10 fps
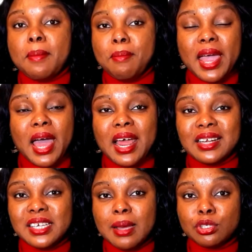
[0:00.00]
make an
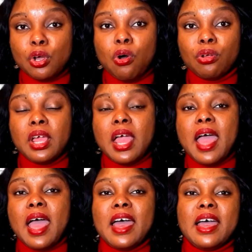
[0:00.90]
attempt on
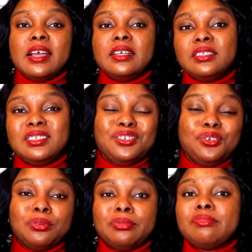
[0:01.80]
and you
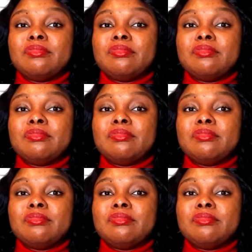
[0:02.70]
know